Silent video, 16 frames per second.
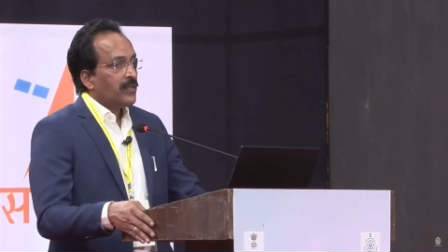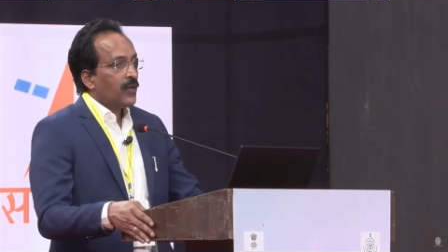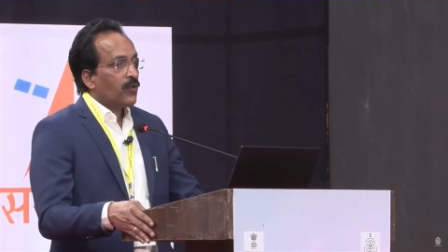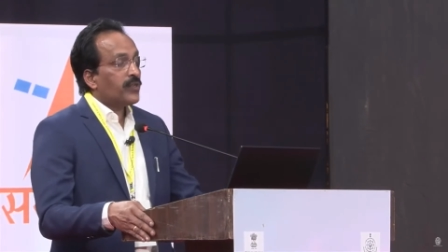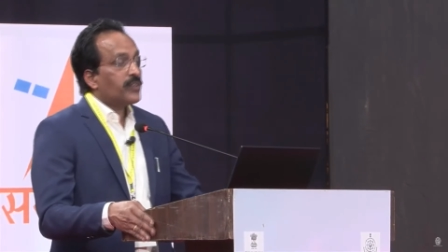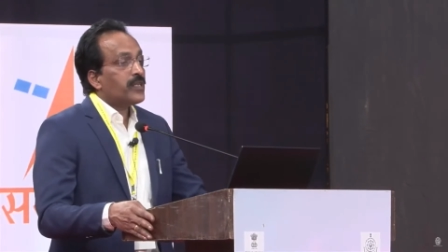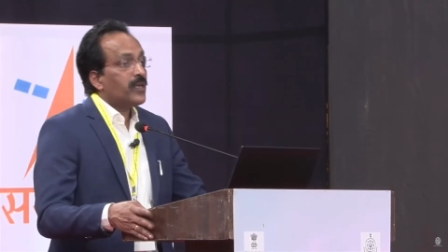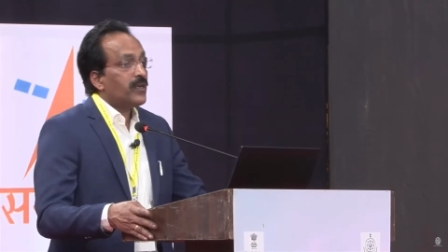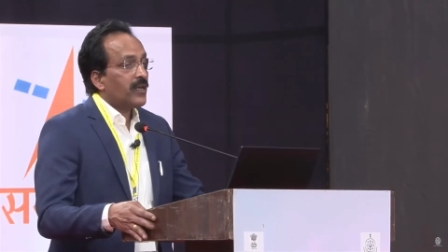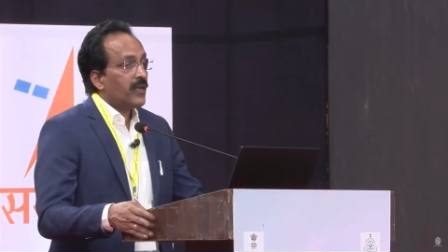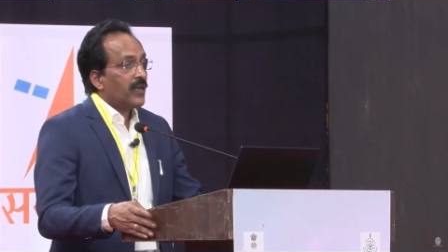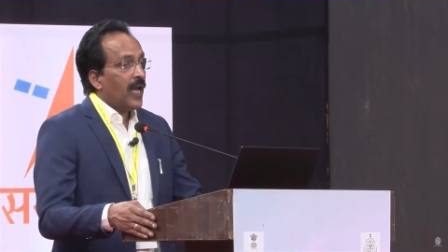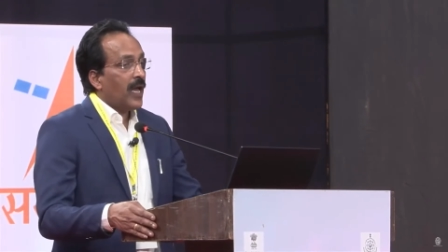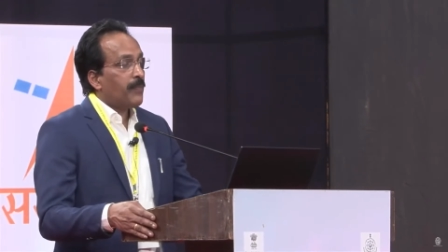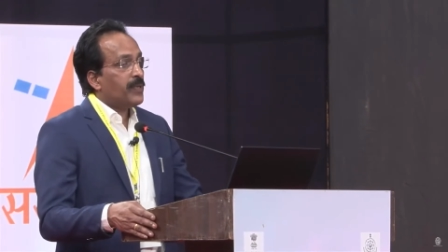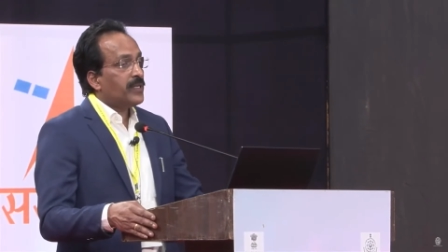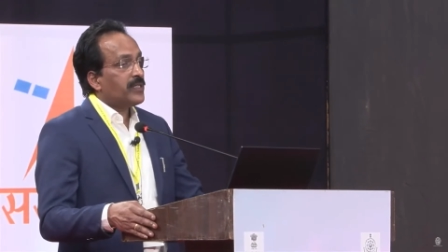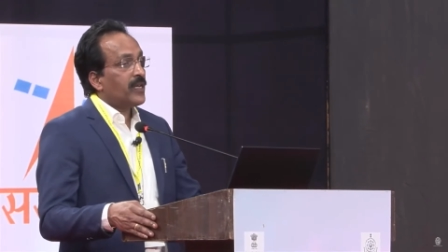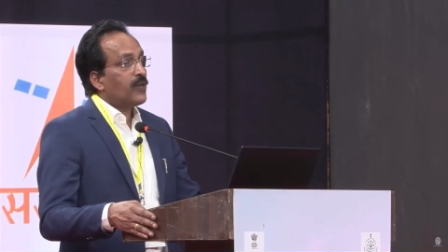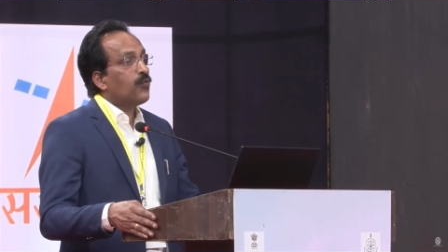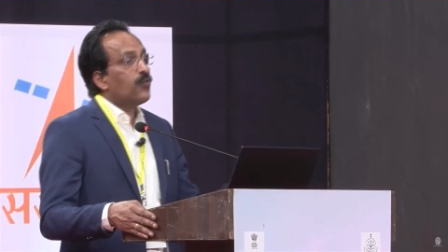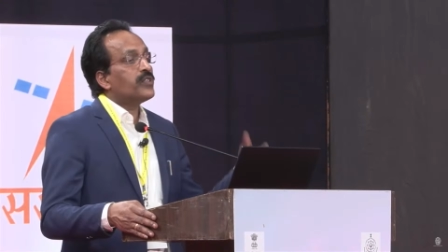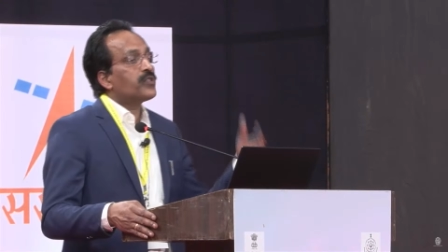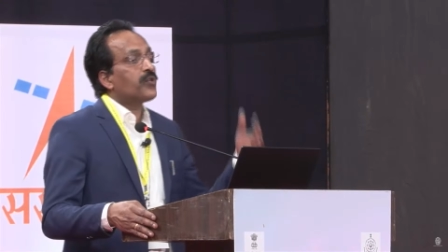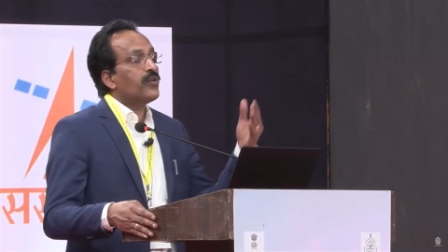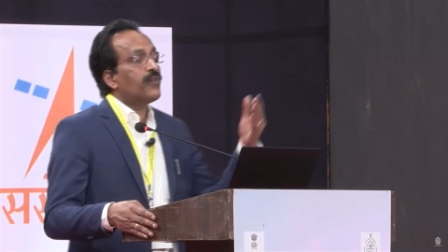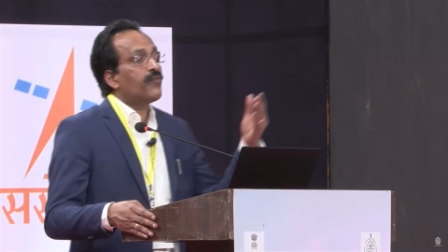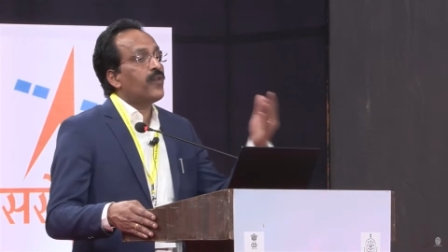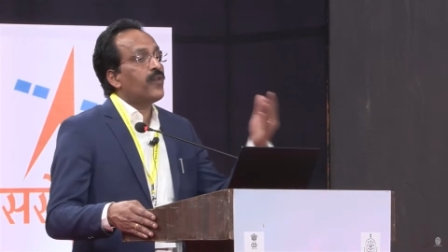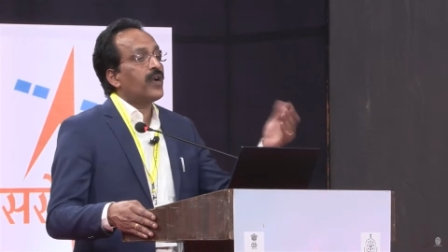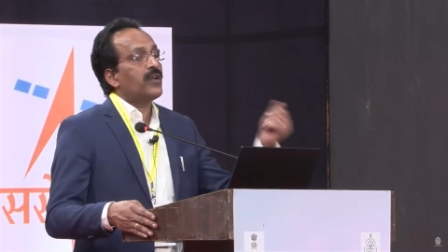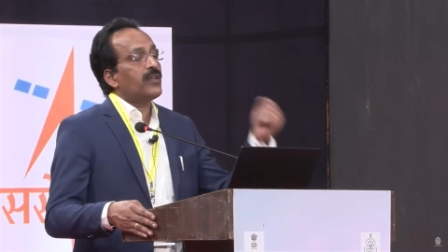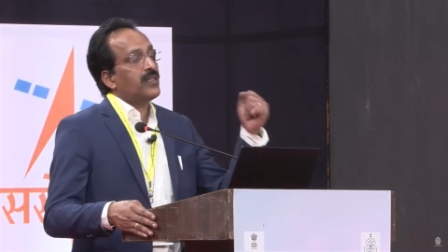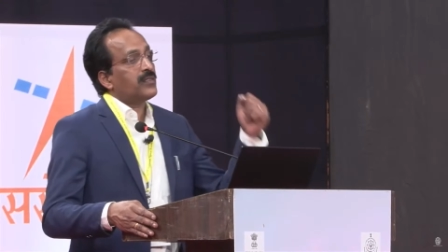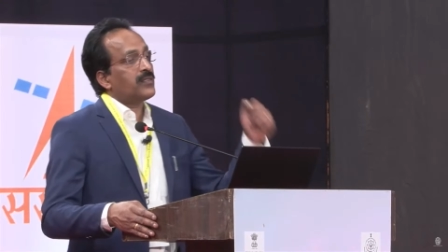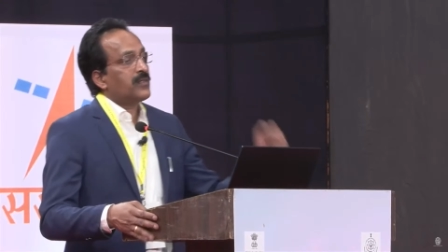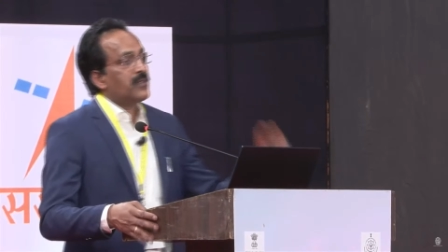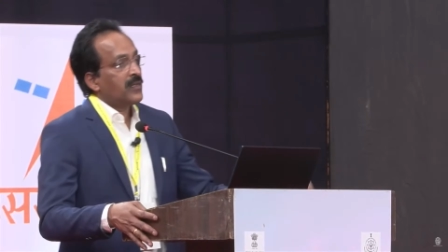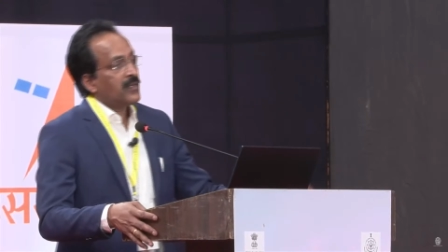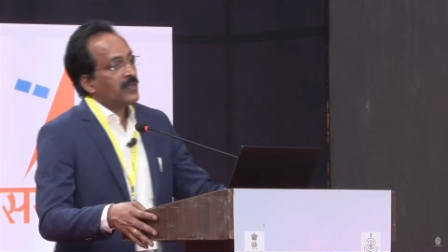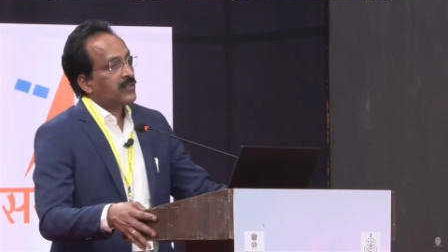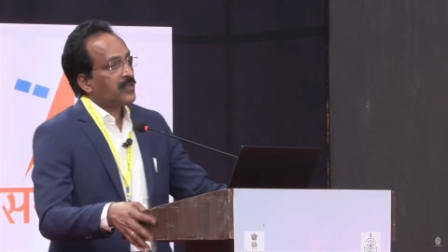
The question happens that who is going to fund this